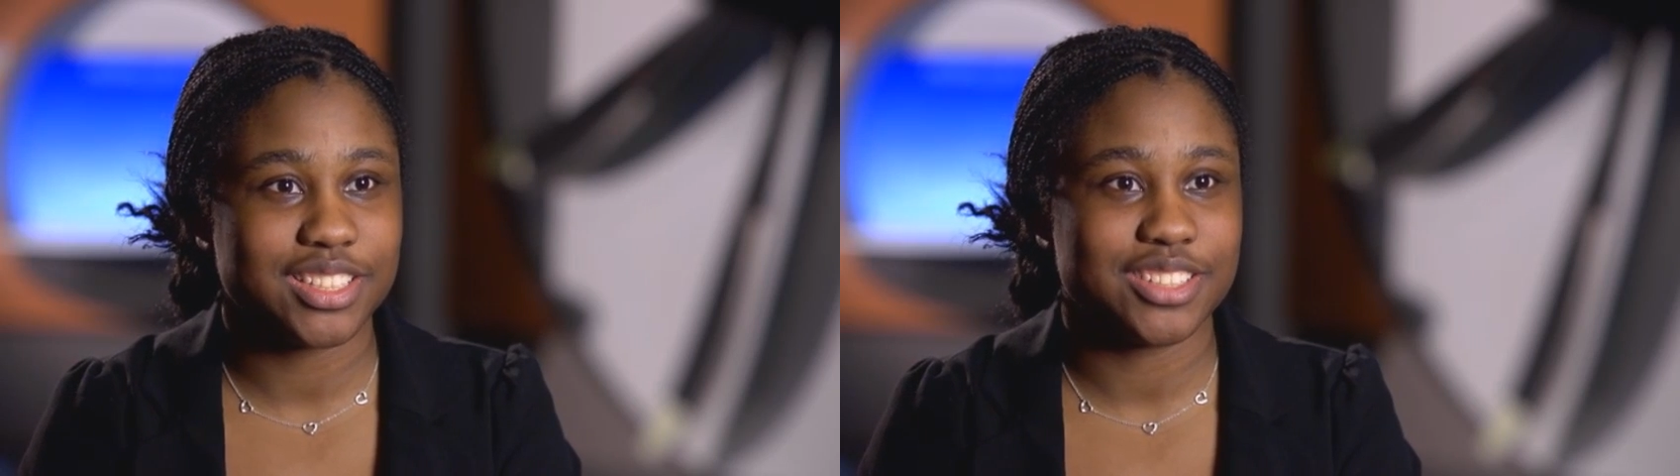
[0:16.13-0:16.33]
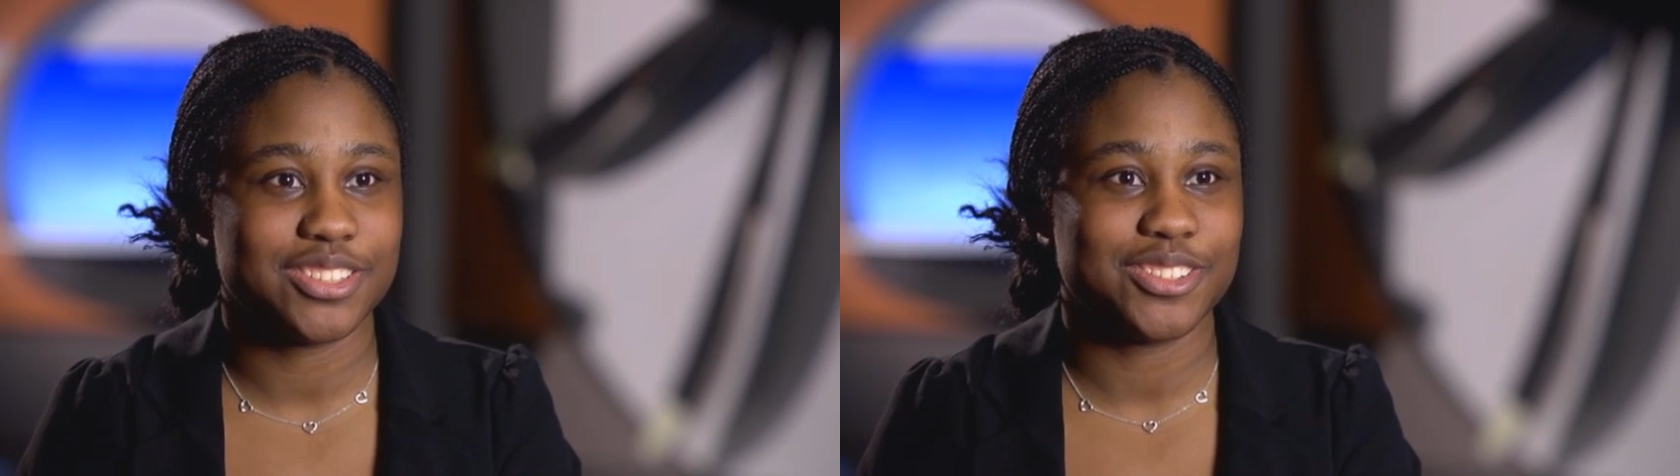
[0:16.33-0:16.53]

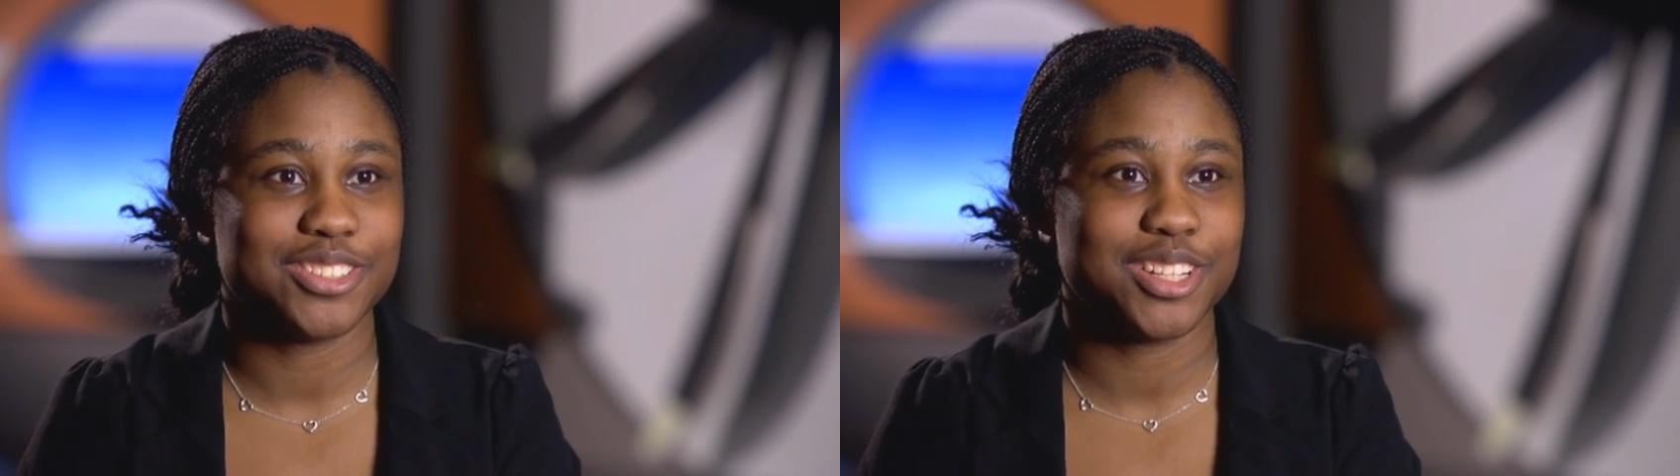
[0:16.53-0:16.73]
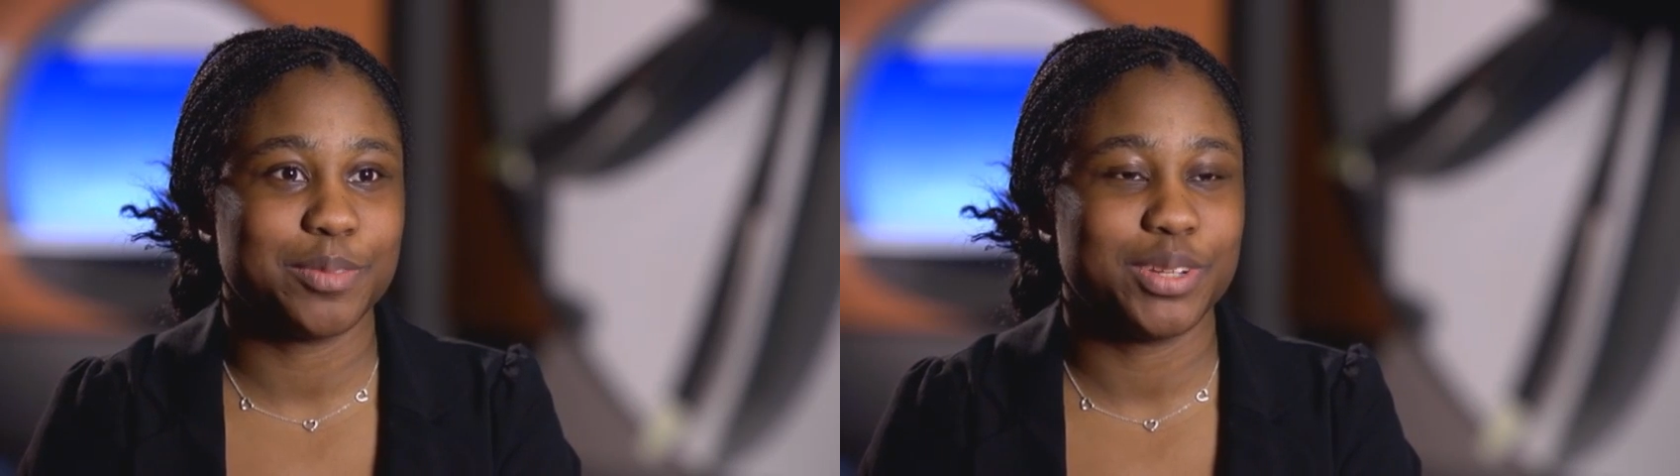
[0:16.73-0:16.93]
And so I
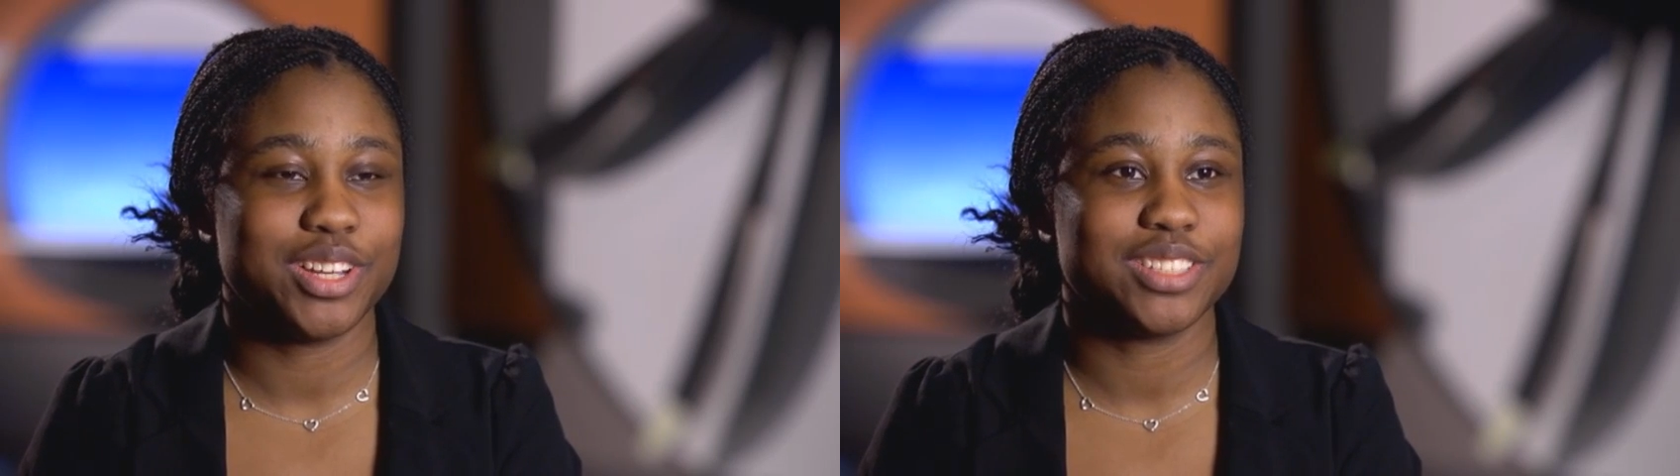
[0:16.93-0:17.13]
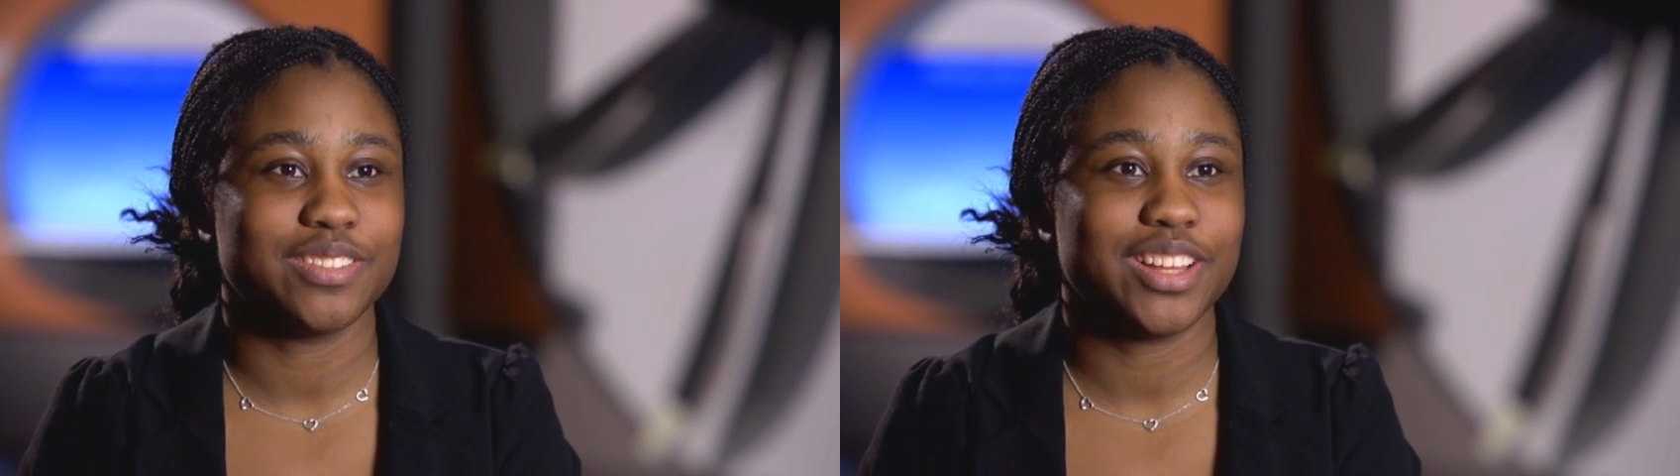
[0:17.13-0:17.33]
was like, Because of